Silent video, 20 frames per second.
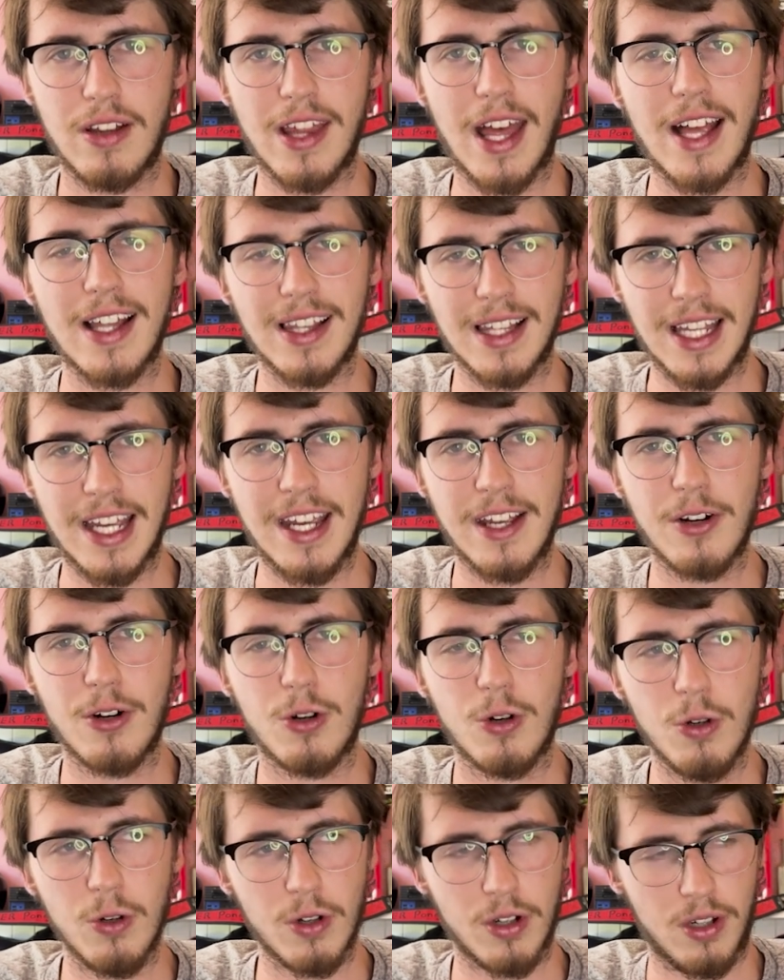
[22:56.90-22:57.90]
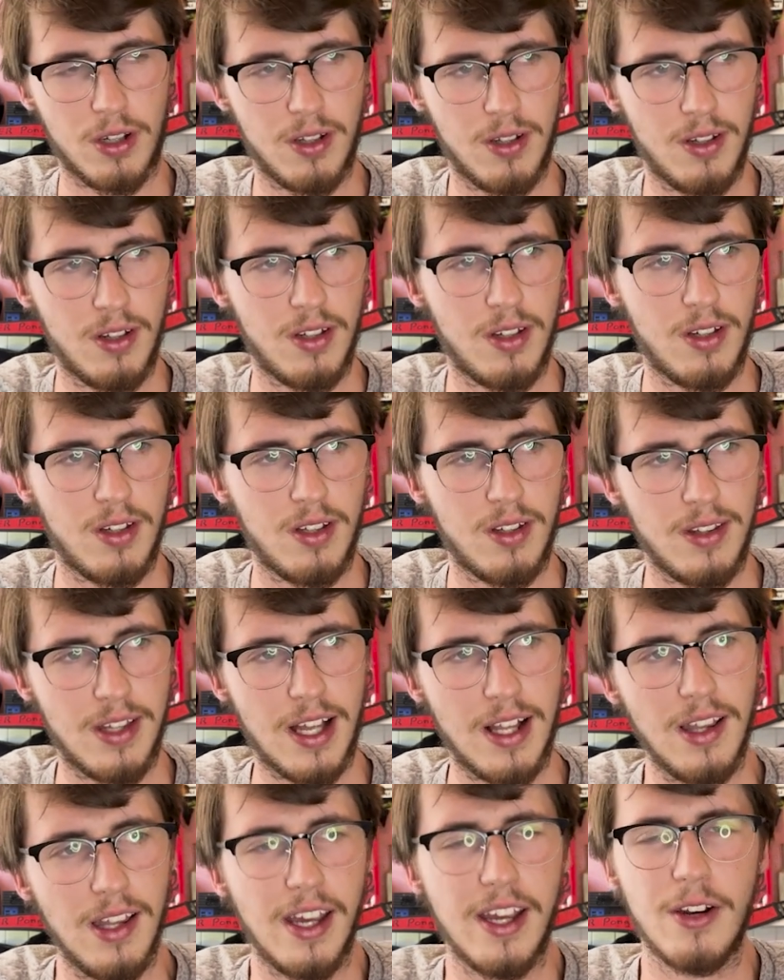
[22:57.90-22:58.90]
lead hook.
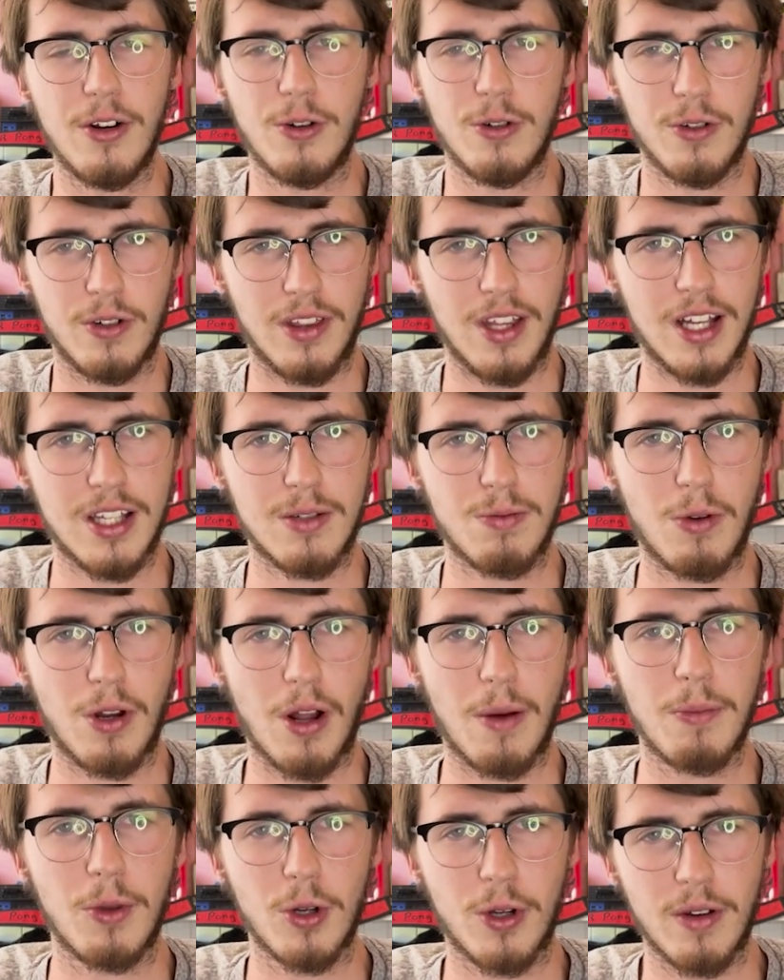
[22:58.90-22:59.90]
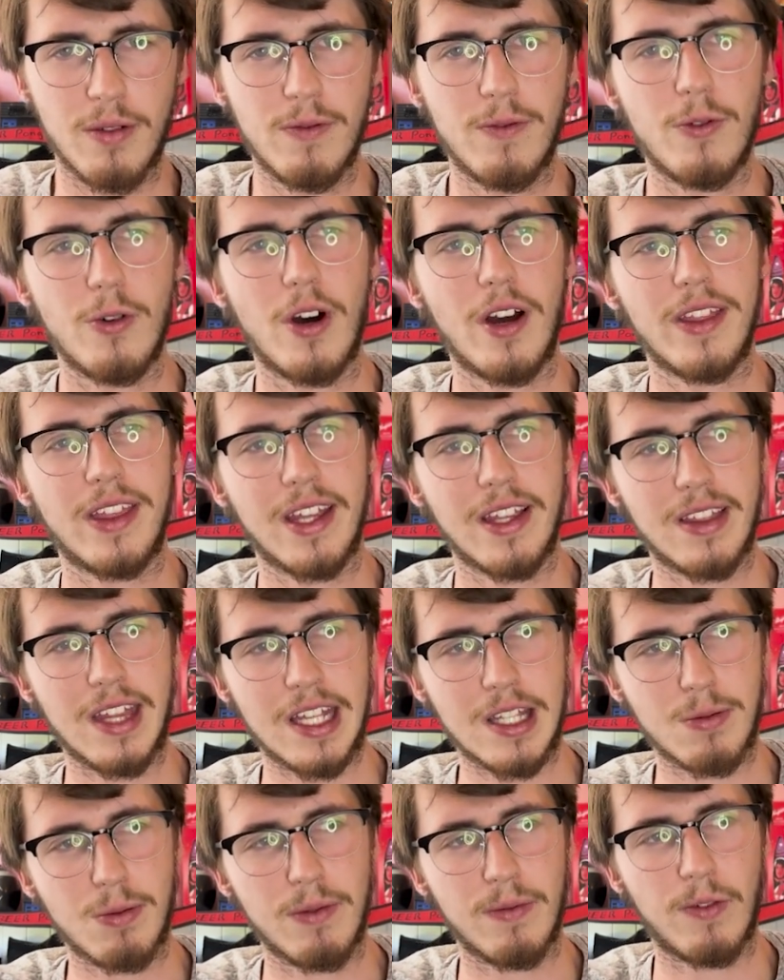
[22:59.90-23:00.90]
That lead hook, that's what I'm looking for. I think
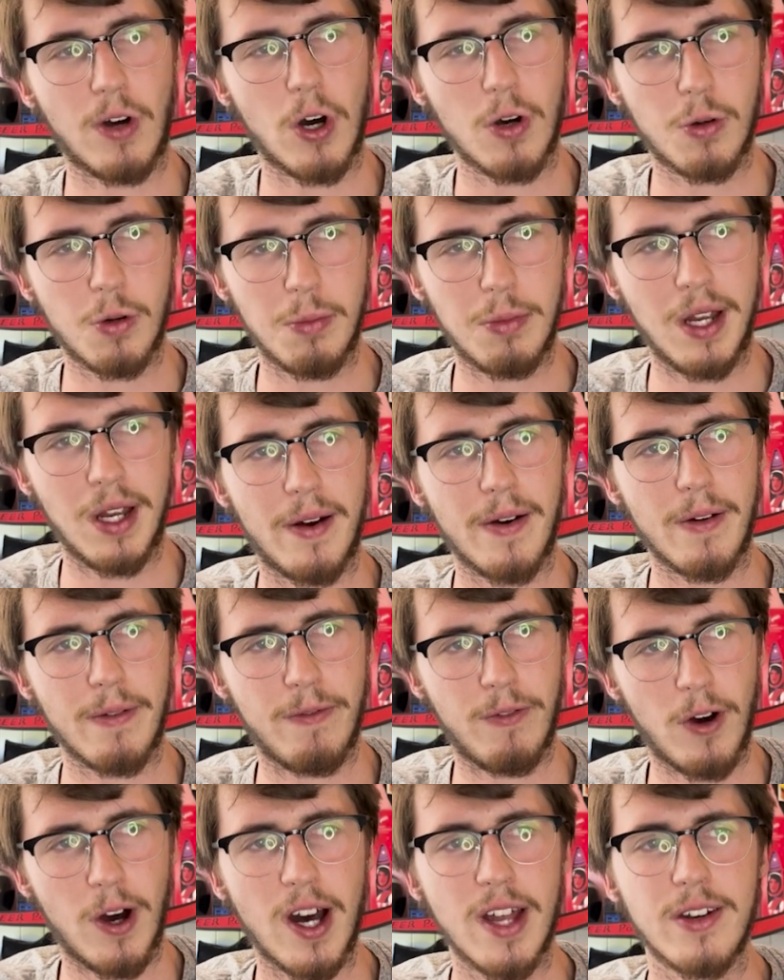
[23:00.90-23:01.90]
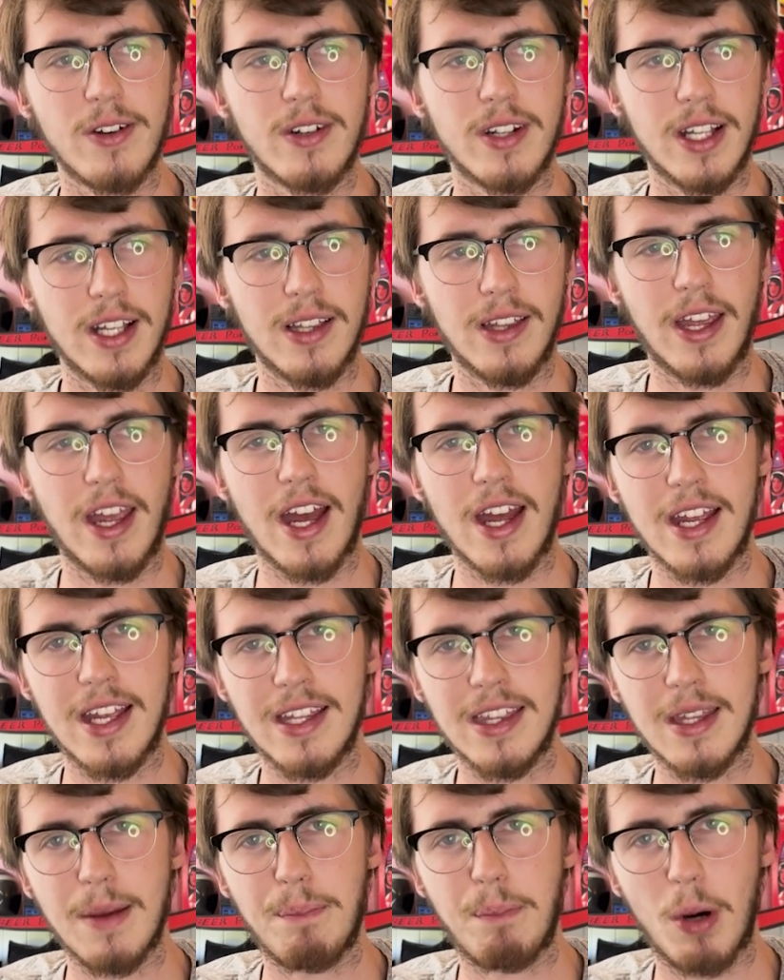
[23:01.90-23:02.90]
that's what Volk will be to find on Ilia
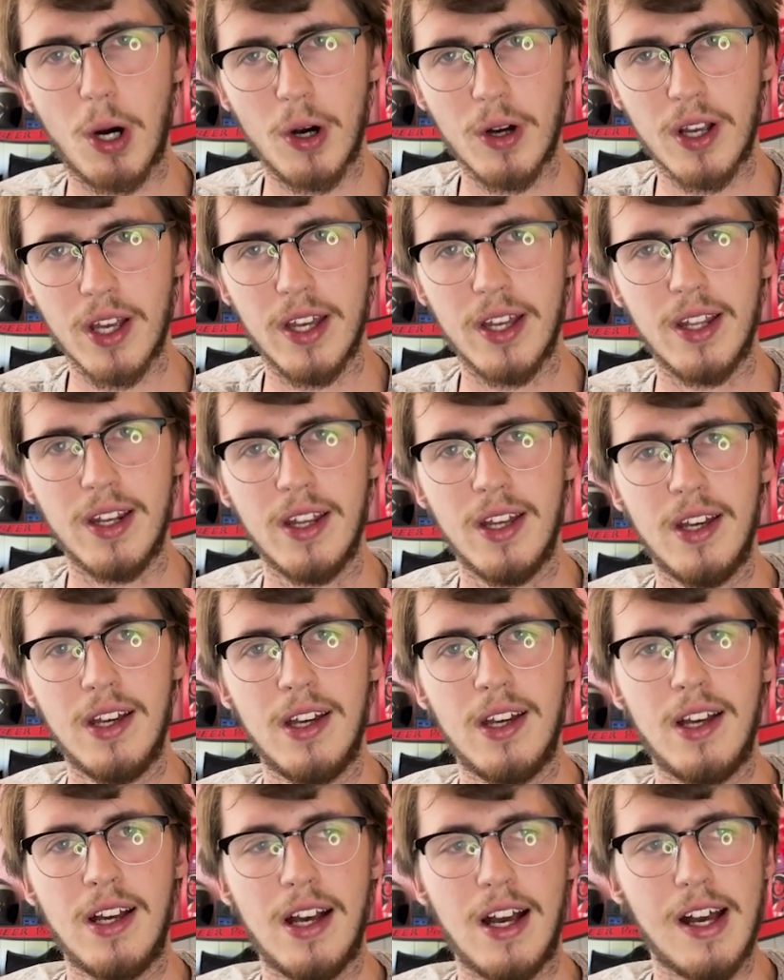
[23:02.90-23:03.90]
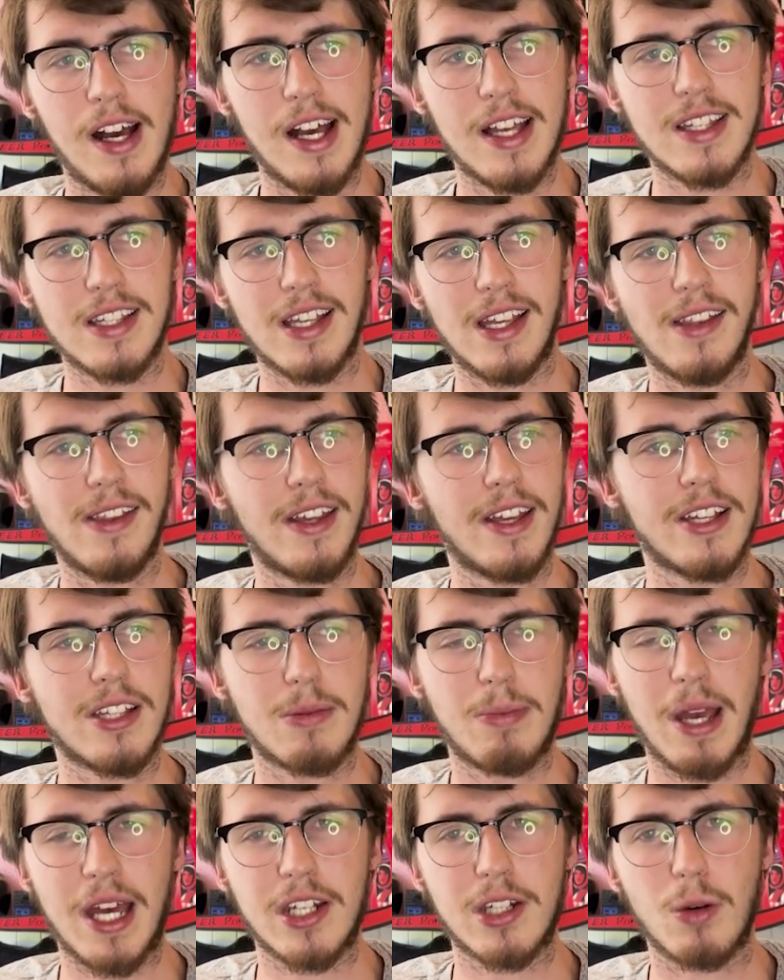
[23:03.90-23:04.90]
in the pocket as Ilia is
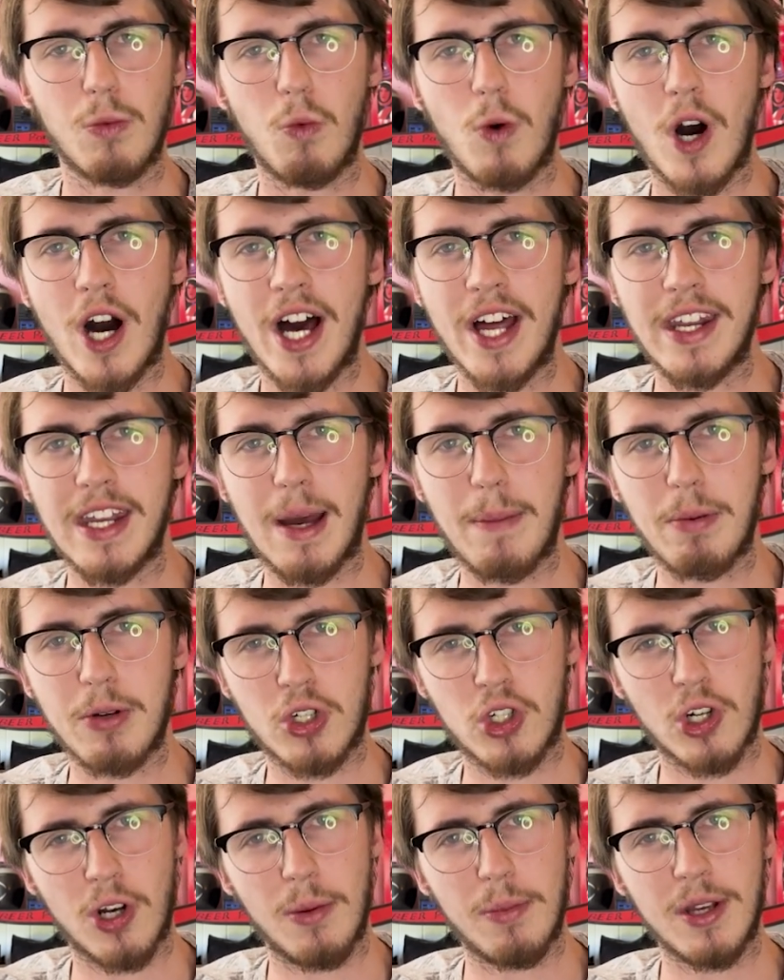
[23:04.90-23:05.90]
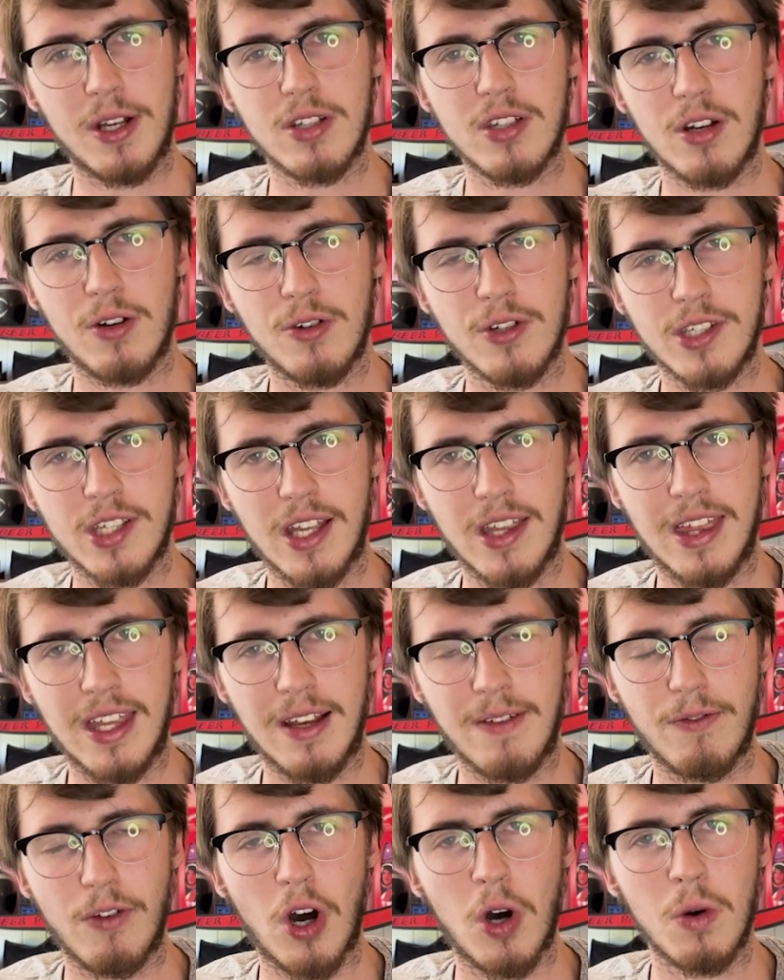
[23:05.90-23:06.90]
about to wind up a shot, because I also
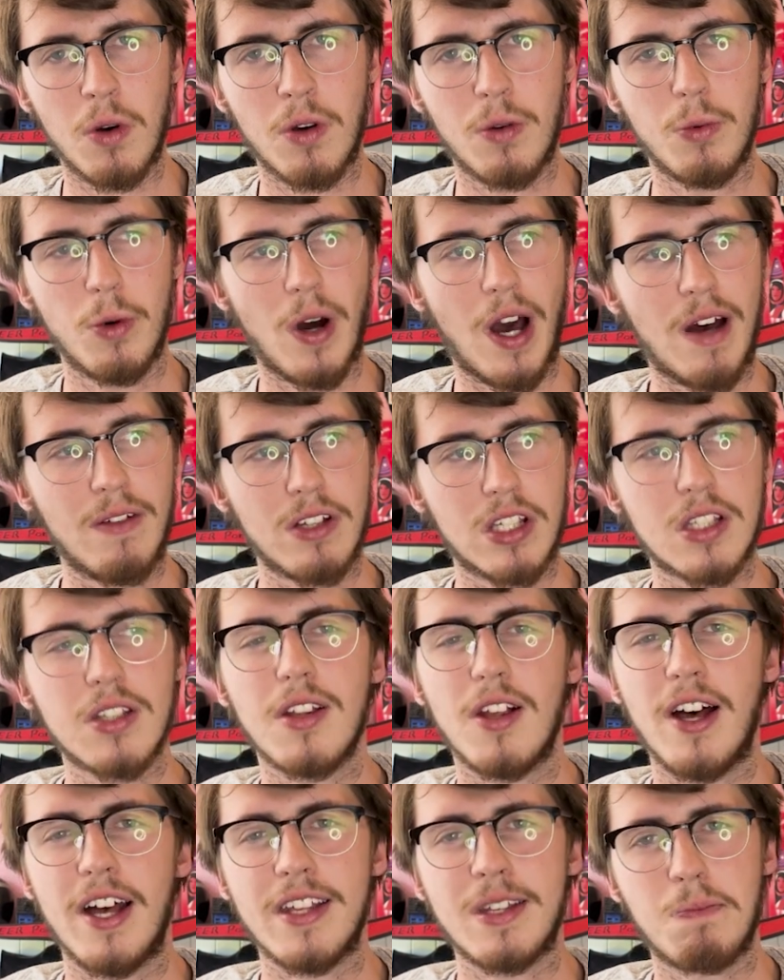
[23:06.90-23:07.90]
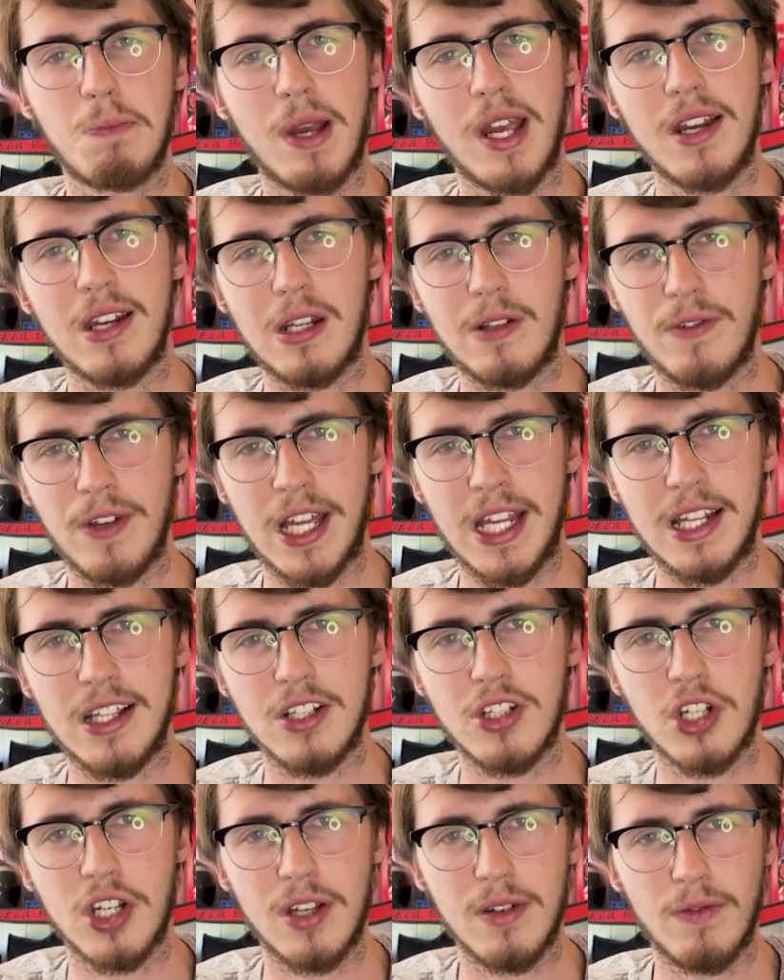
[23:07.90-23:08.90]
think Volk will have a slight speed
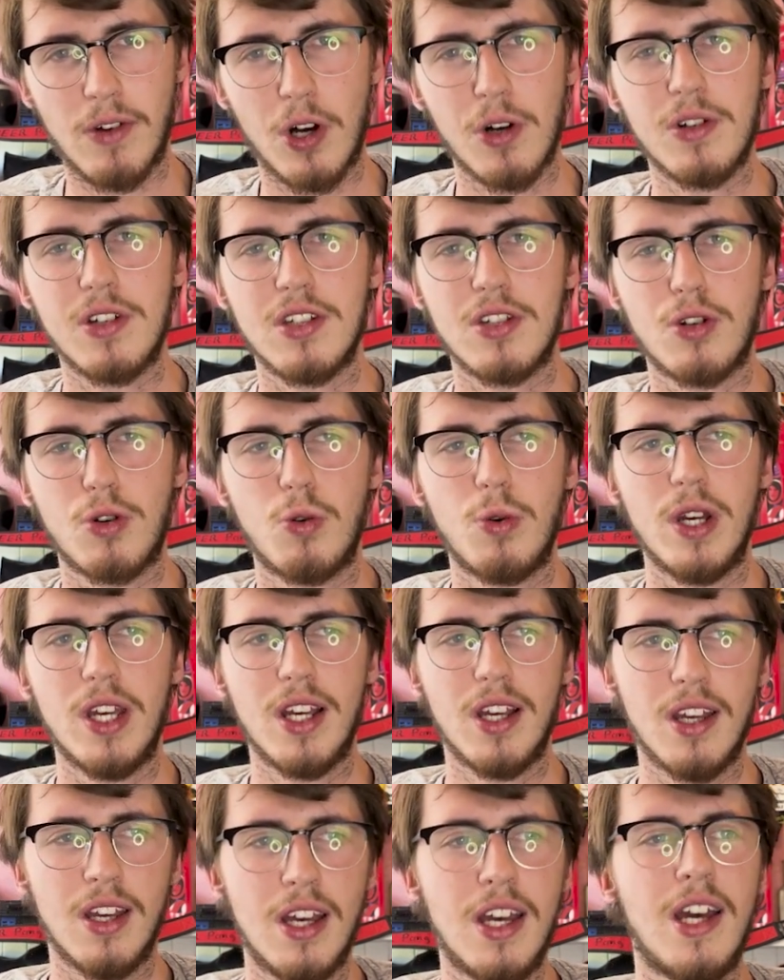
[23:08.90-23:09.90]
advantage here. Volk is quick